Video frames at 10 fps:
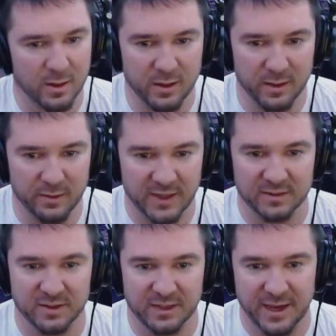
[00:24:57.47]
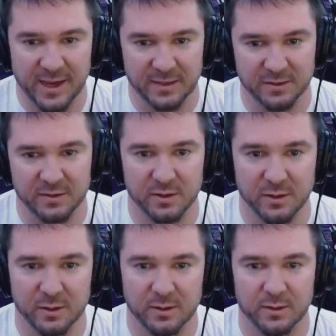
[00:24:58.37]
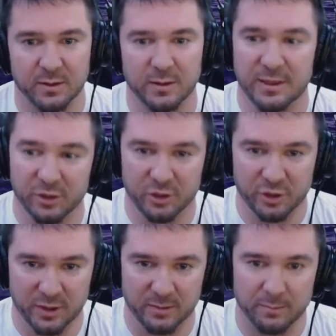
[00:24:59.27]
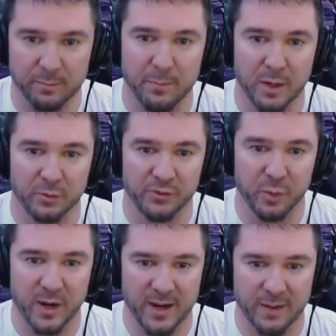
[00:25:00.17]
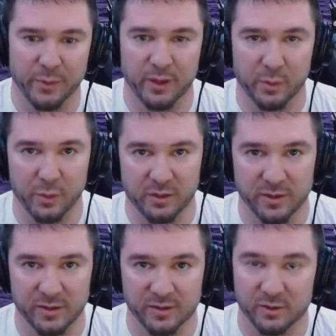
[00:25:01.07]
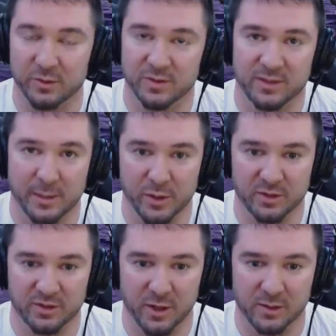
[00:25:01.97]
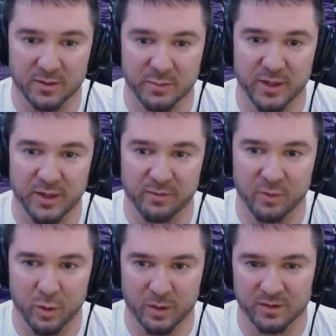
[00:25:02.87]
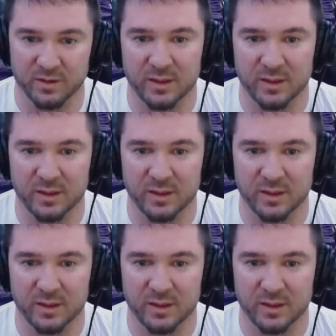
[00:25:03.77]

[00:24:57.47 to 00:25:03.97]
if that's the case, it should melt away pretty quickly as soon as chemo starts. But of course,